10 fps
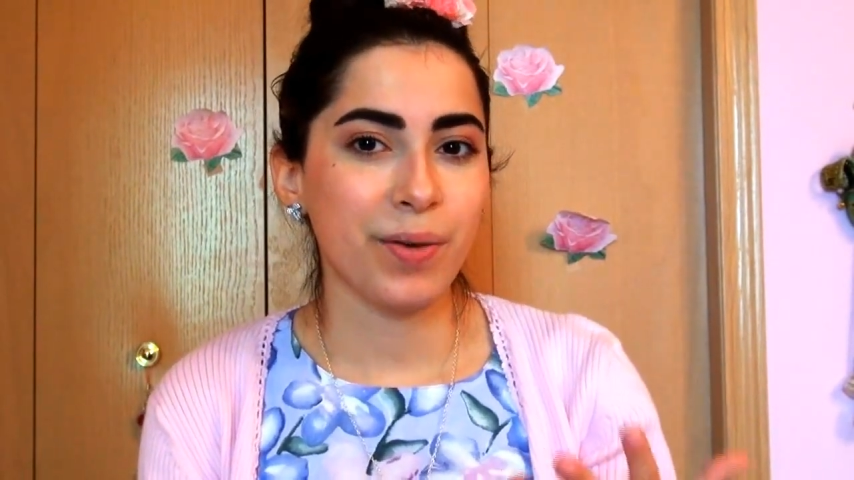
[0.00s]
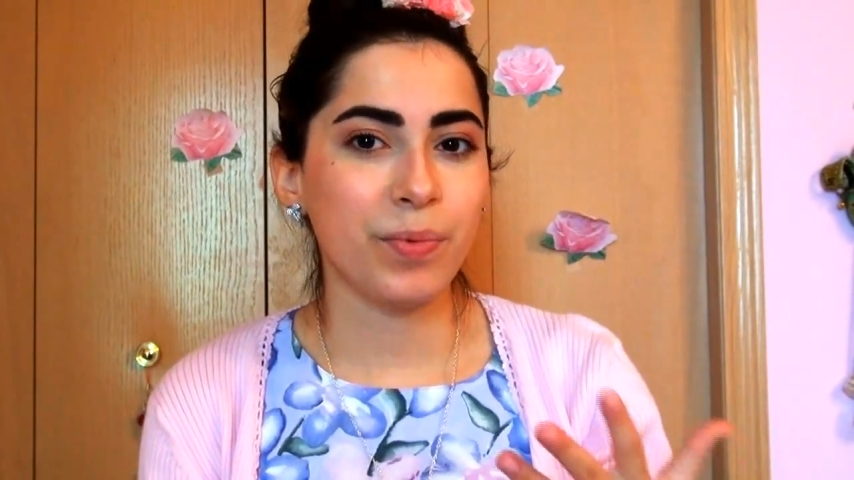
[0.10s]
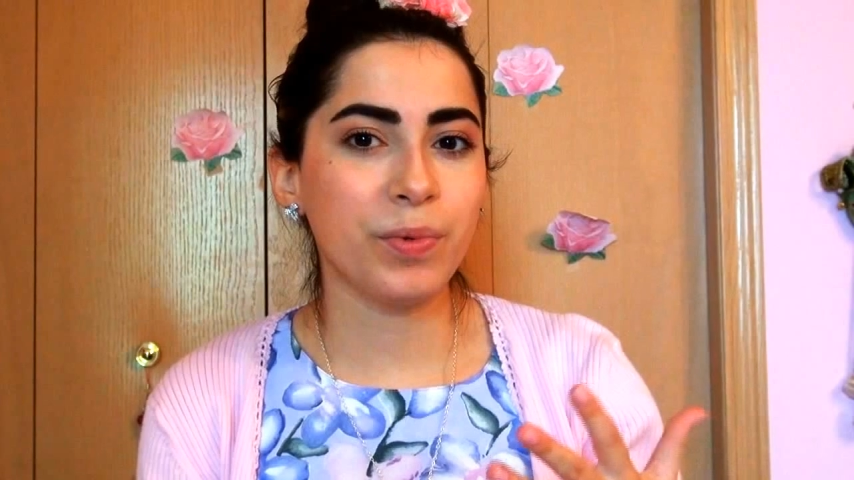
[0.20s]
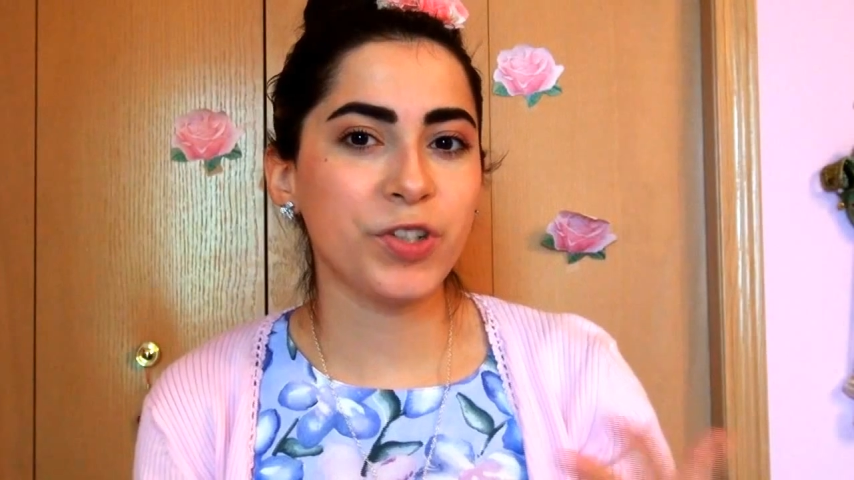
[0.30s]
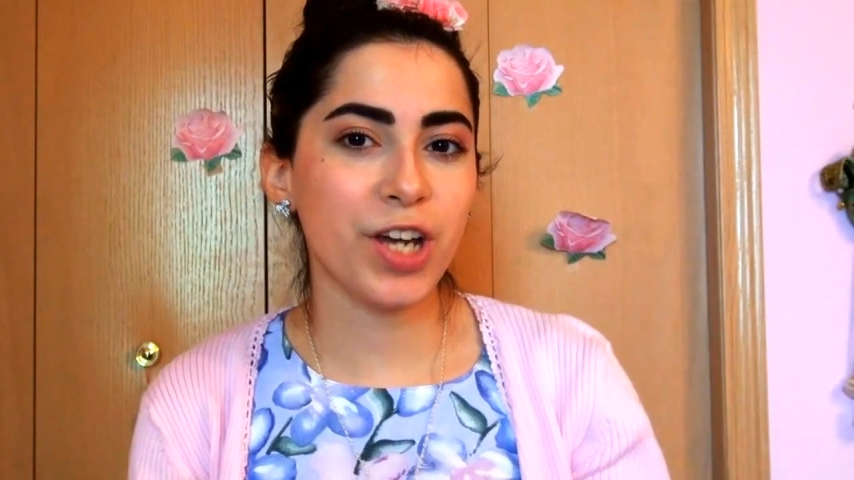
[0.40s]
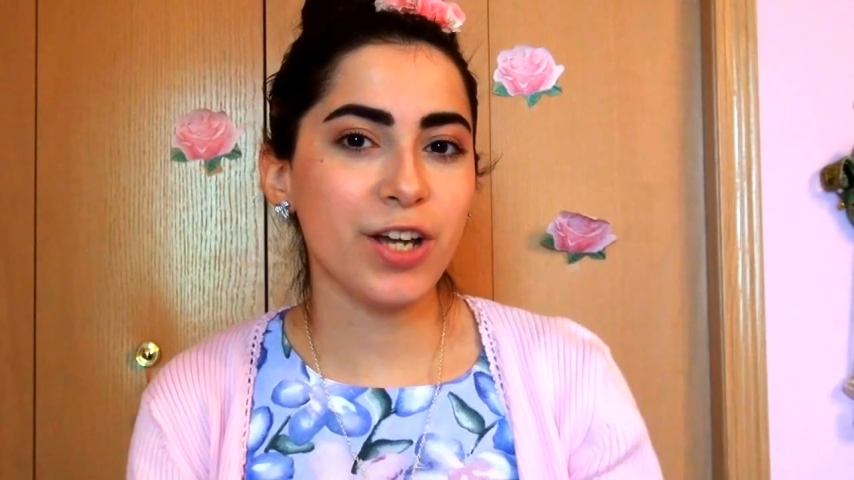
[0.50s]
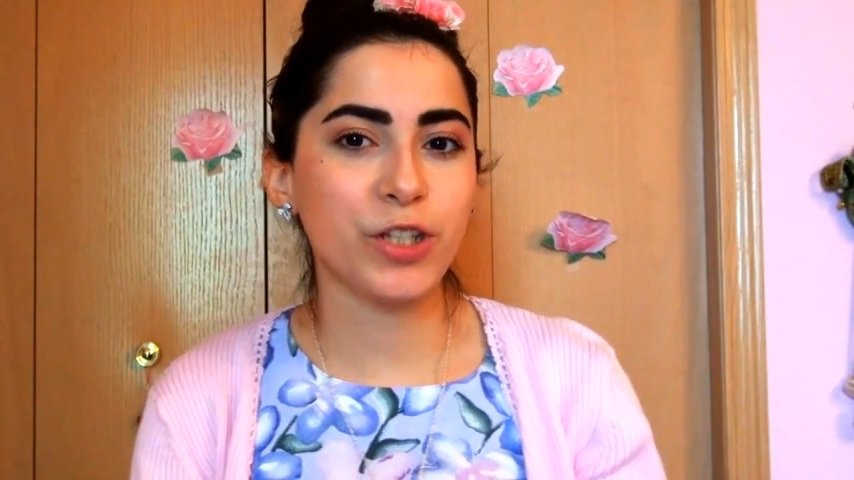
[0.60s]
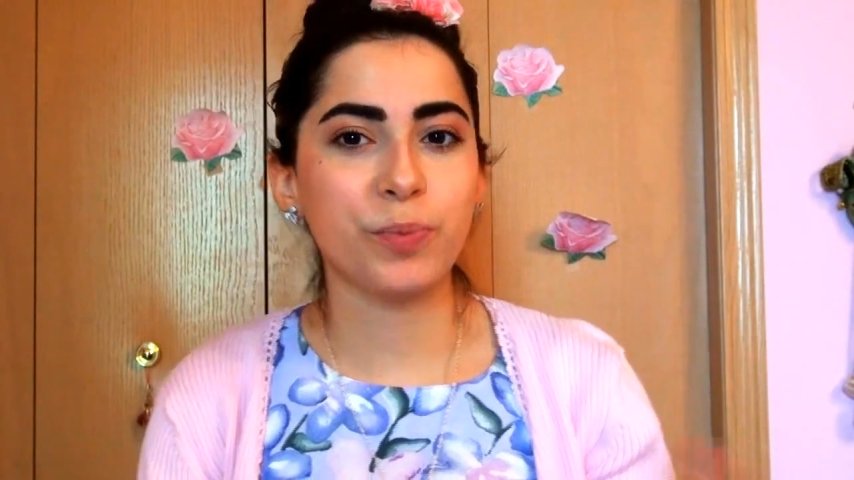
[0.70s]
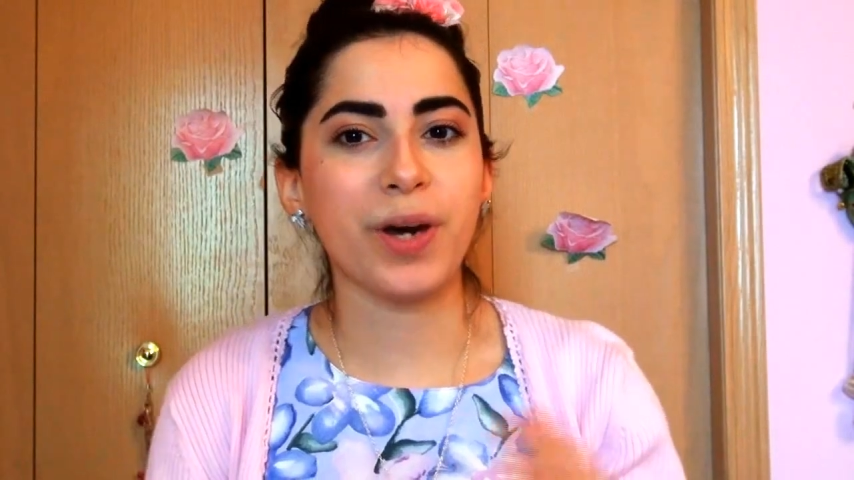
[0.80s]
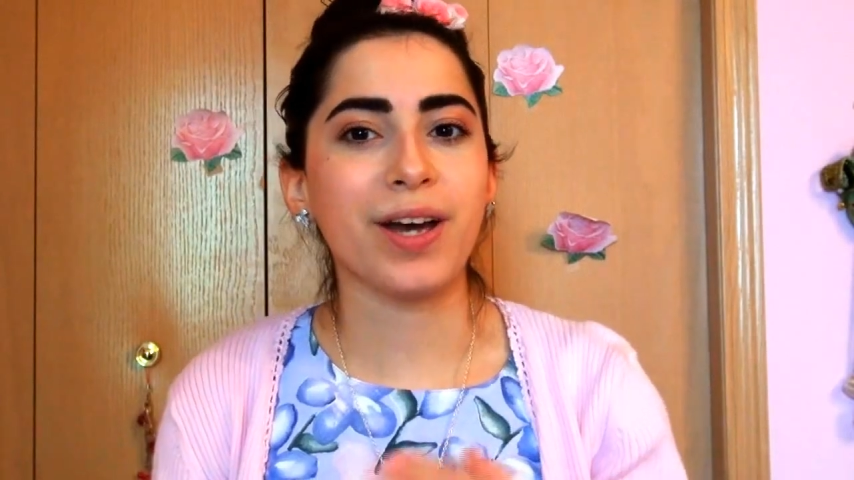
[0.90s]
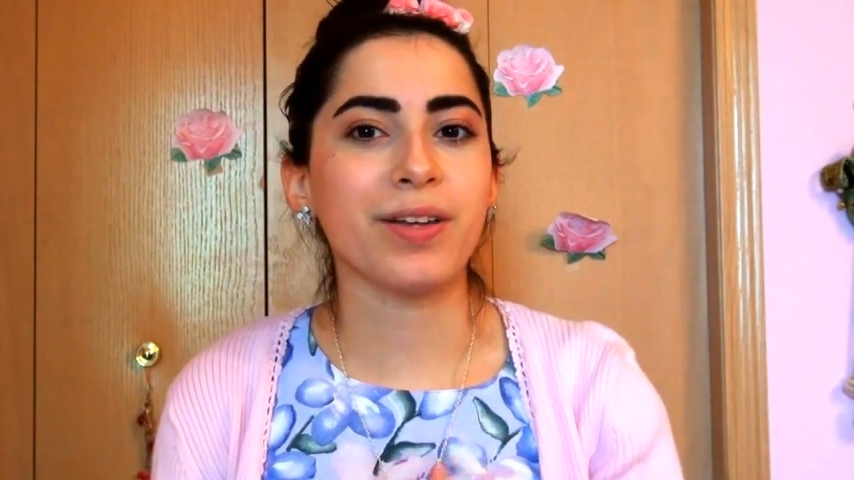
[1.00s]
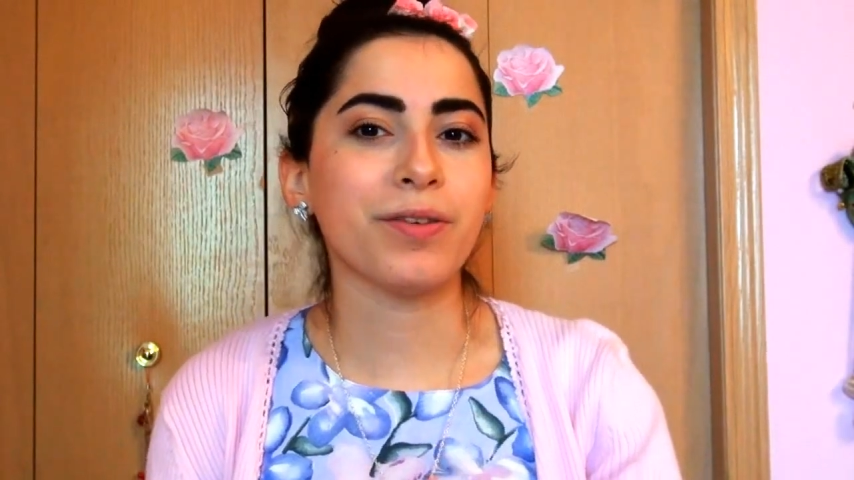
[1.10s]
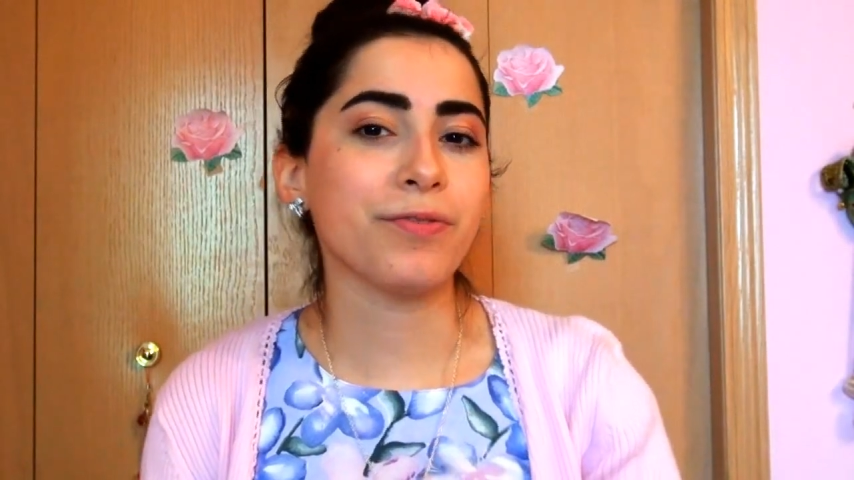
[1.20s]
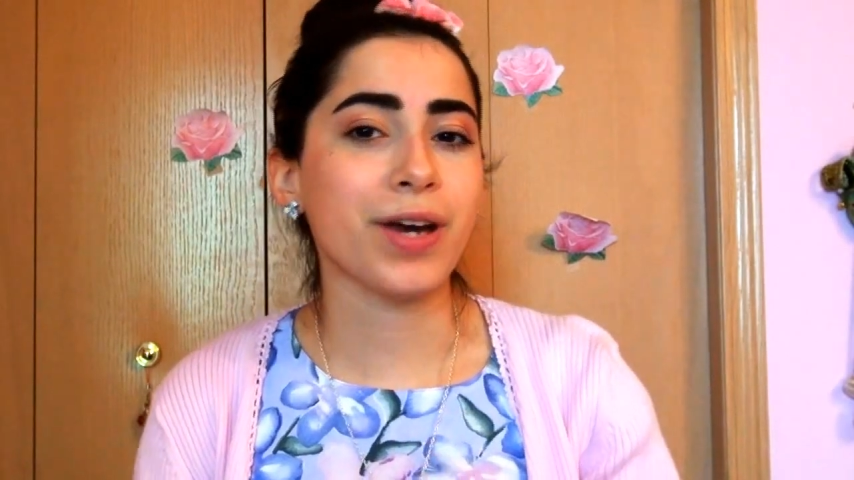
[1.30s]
will change by the